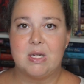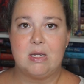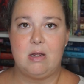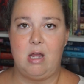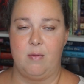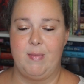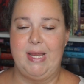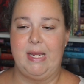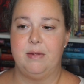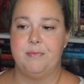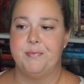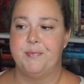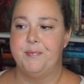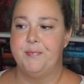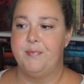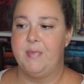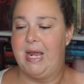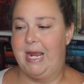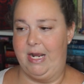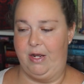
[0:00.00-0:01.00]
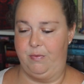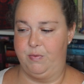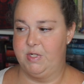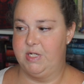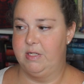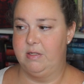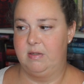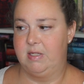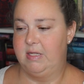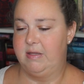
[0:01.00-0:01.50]
coming
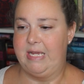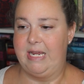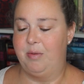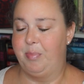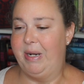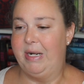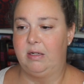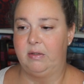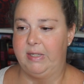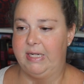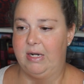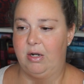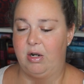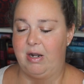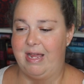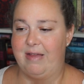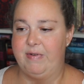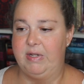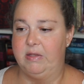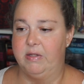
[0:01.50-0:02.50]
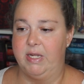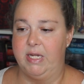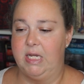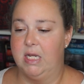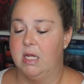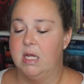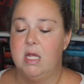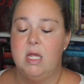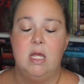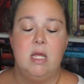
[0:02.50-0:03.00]
out that they apparently are having
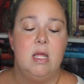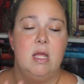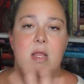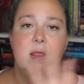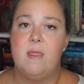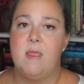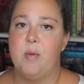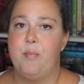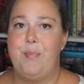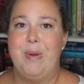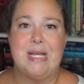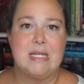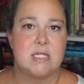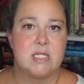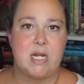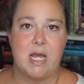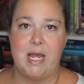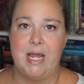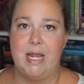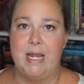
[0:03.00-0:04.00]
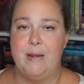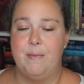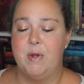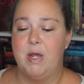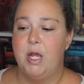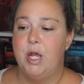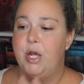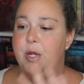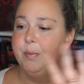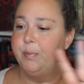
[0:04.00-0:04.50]
like the best time
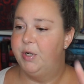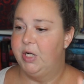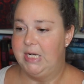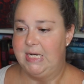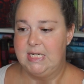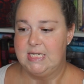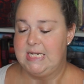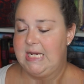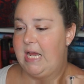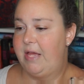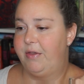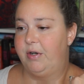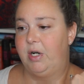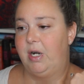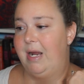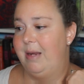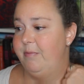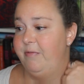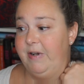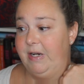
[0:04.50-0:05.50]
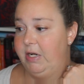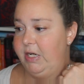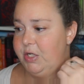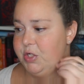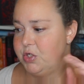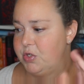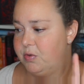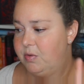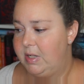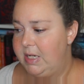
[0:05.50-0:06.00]
putting together. I'm very
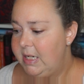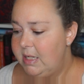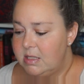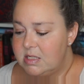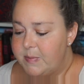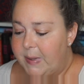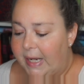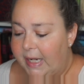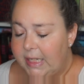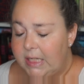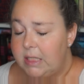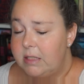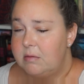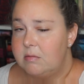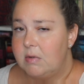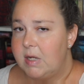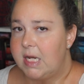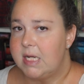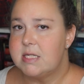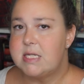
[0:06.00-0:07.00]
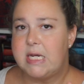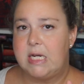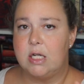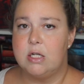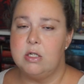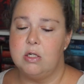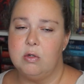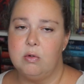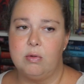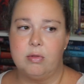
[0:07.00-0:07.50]
intrigued by it as like a
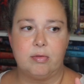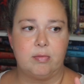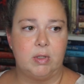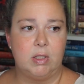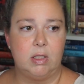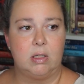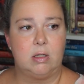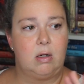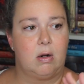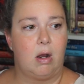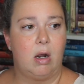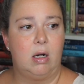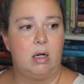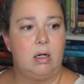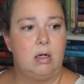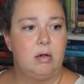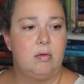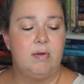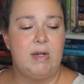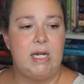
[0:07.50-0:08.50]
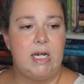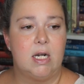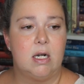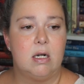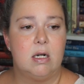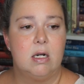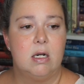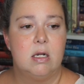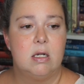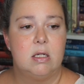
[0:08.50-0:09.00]
new thriller horror
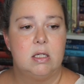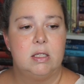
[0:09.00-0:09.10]
reader.